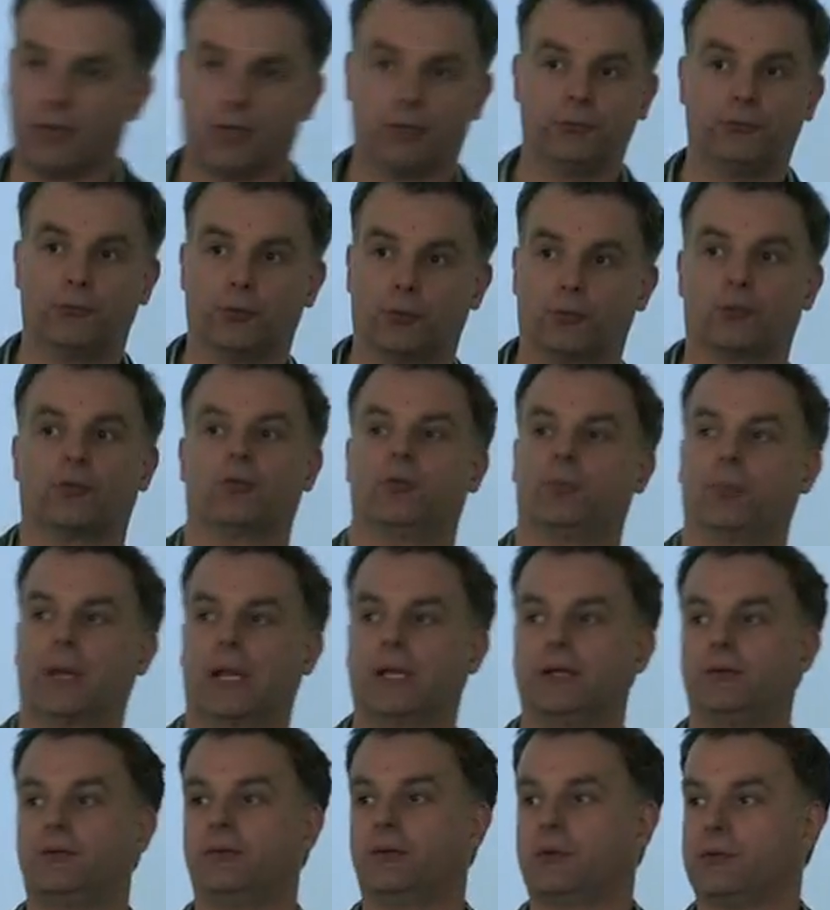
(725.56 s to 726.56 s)
those sorts of
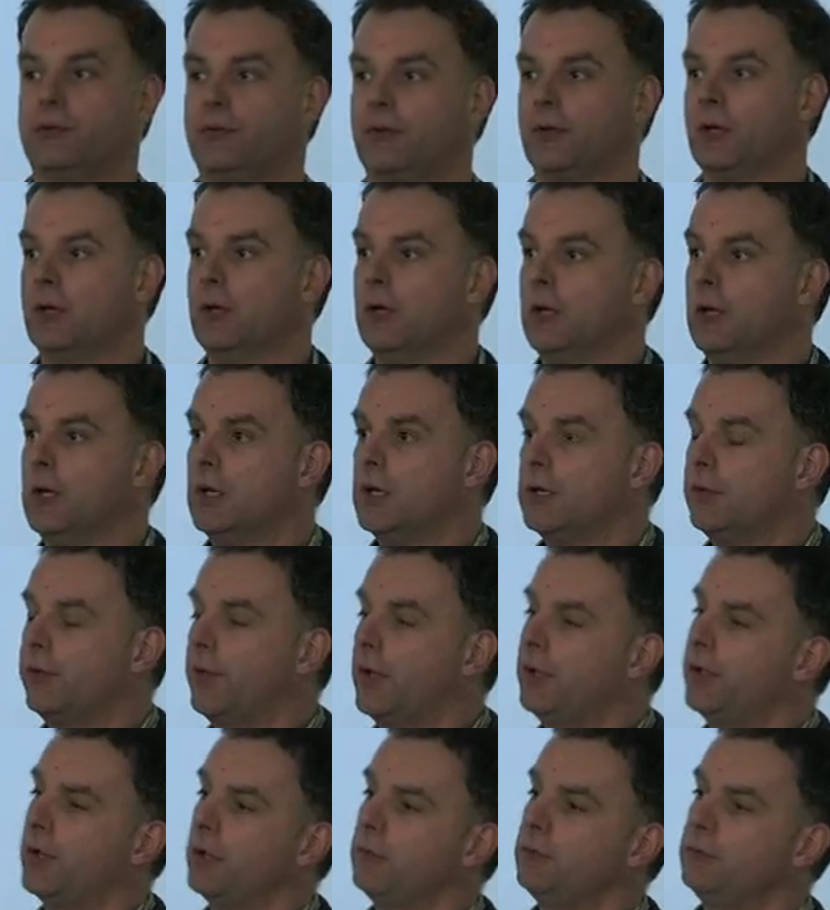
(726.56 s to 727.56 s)
places,
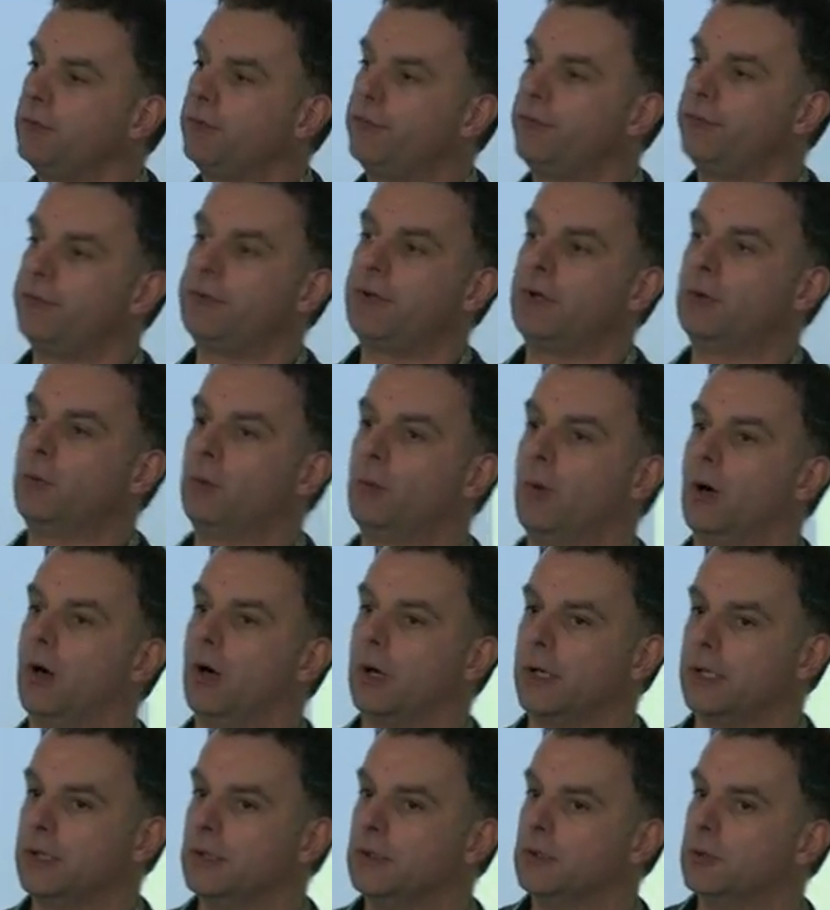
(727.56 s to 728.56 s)
they don't sell
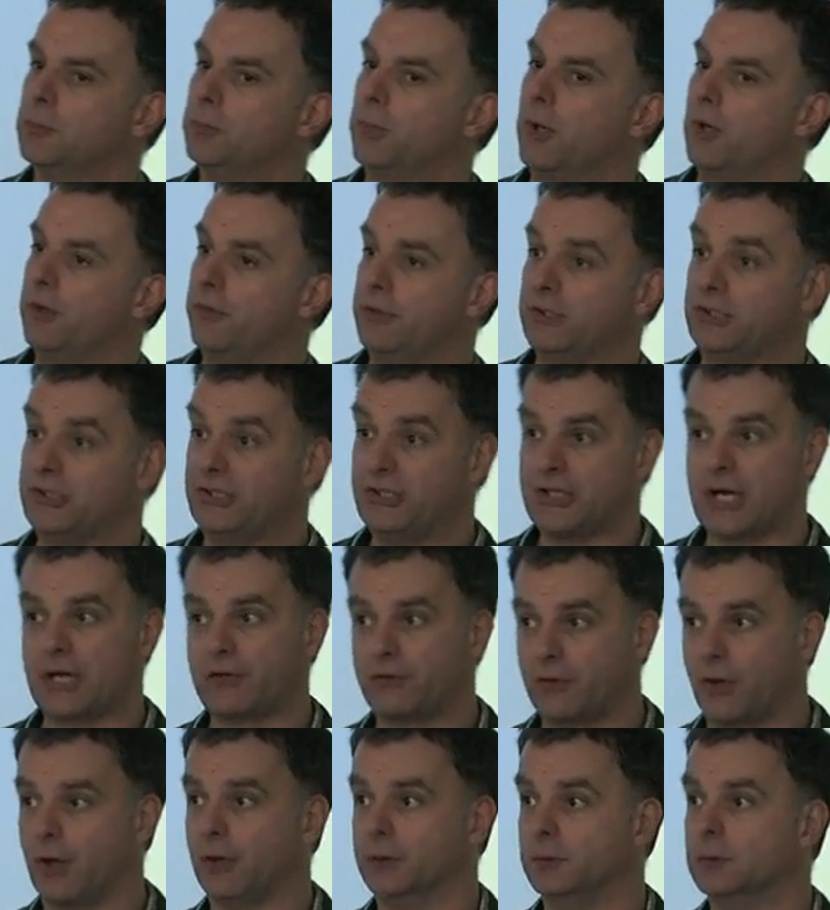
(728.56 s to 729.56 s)
wine by the
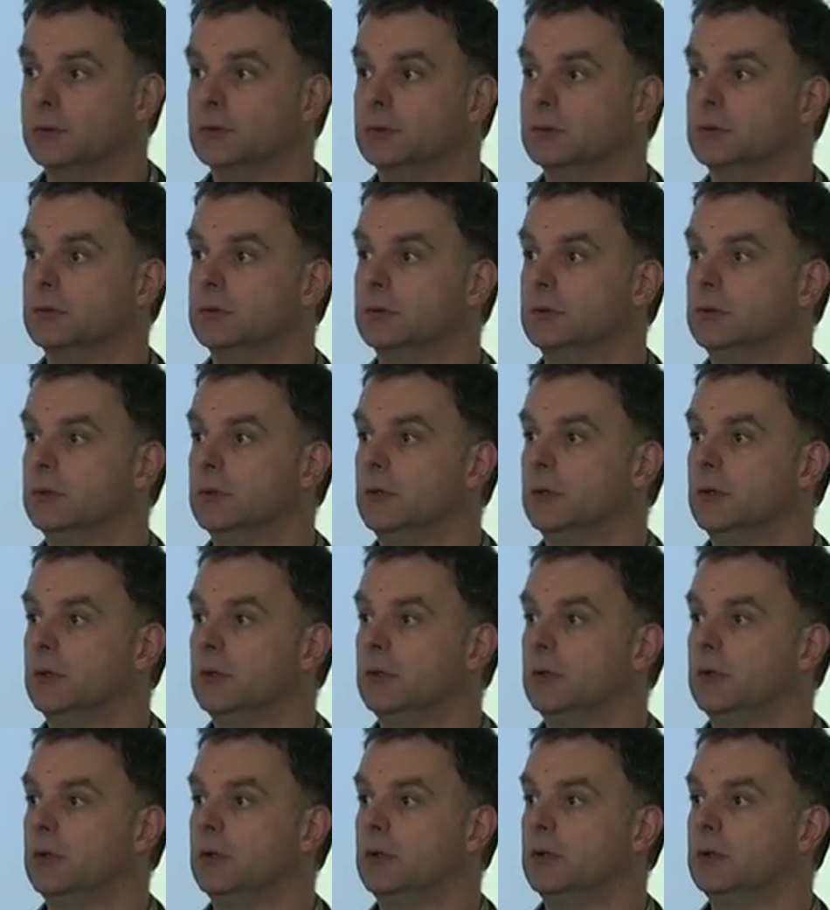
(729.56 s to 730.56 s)
chateau
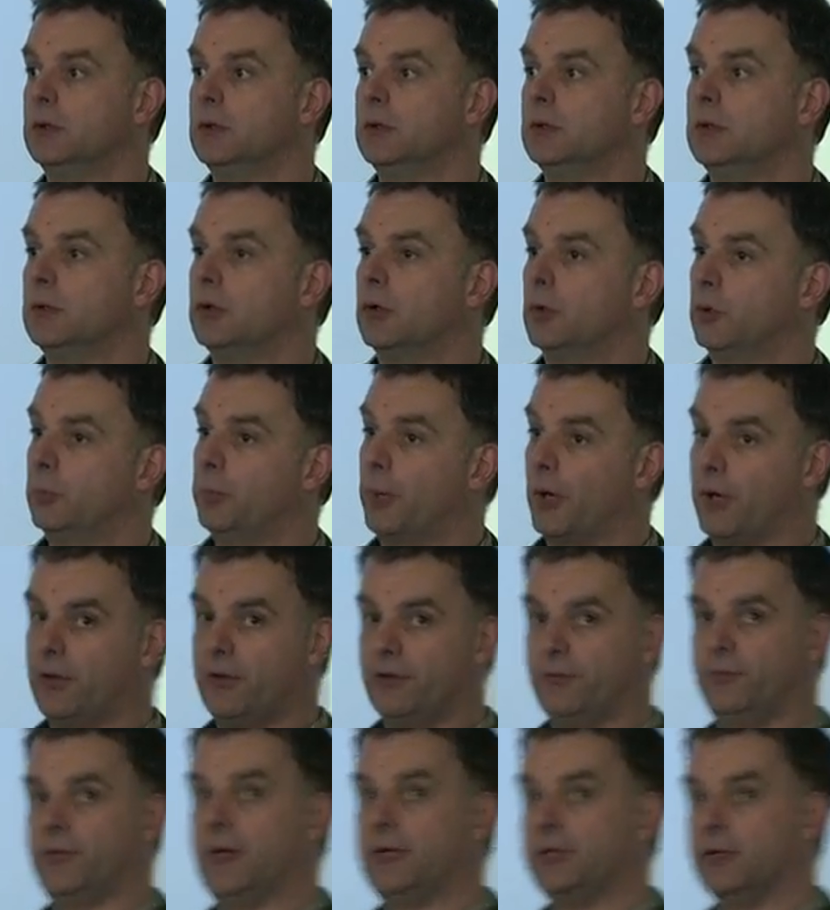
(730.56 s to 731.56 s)
or by
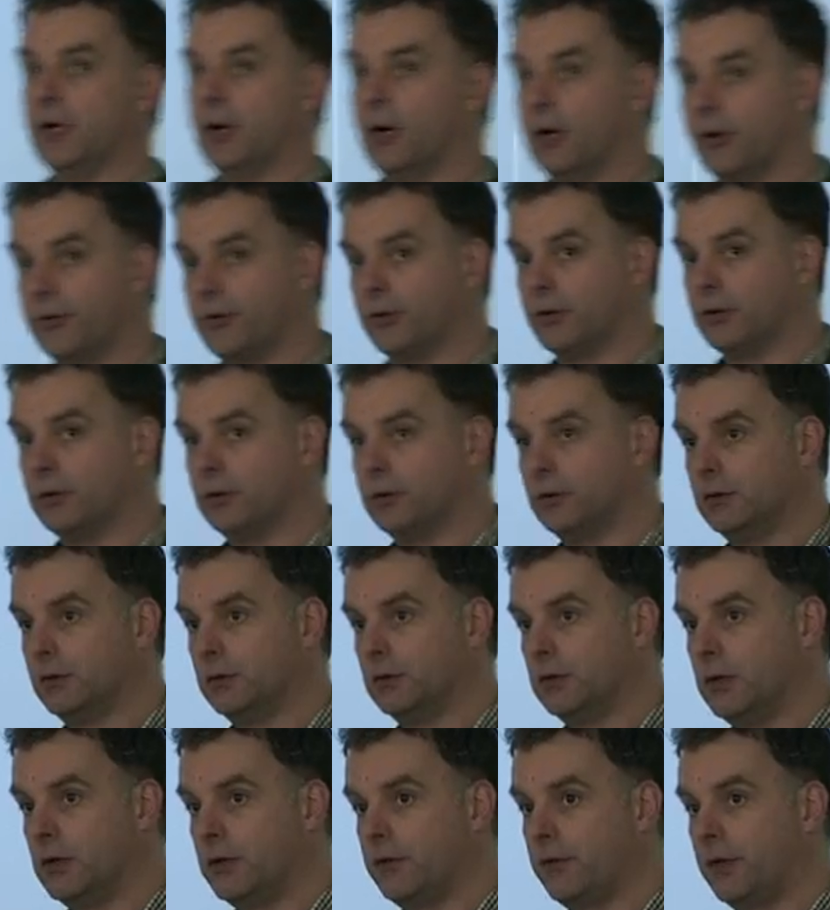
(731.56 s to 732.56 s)
the vineyard.
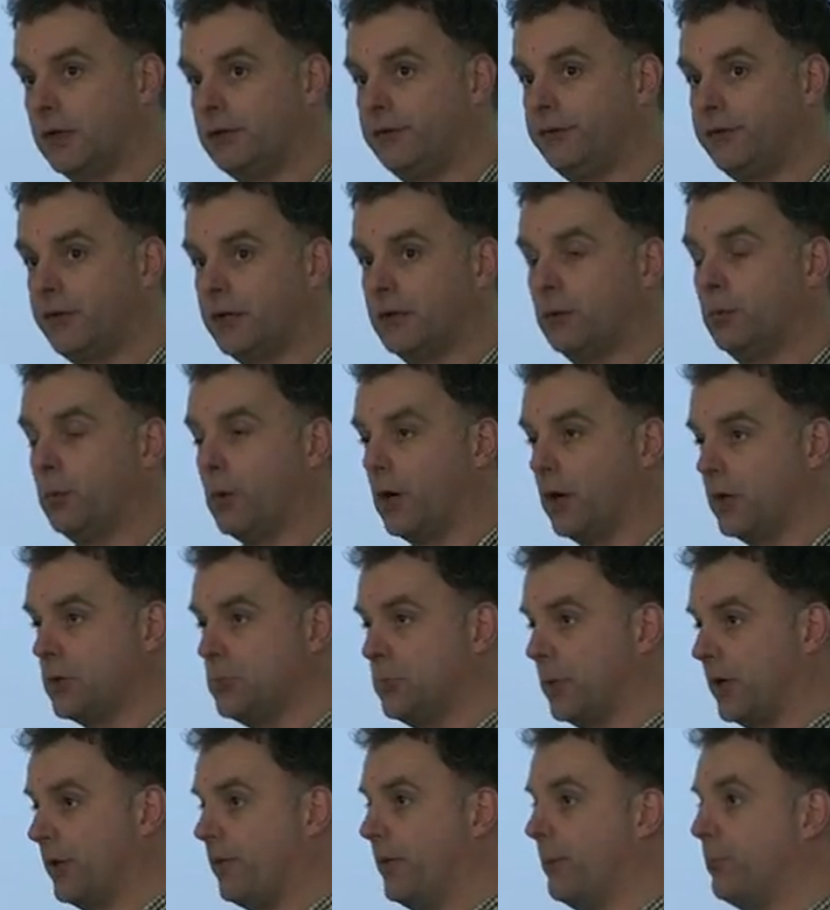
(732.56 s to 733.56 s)
They sell
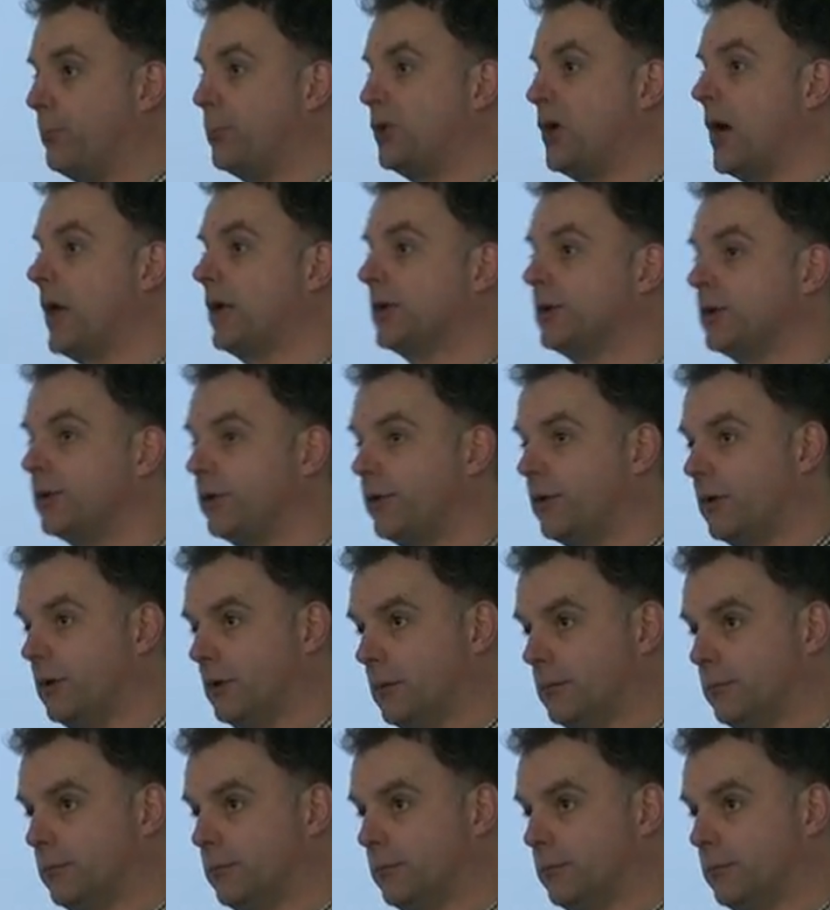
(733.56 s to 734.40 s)
wine by the brand,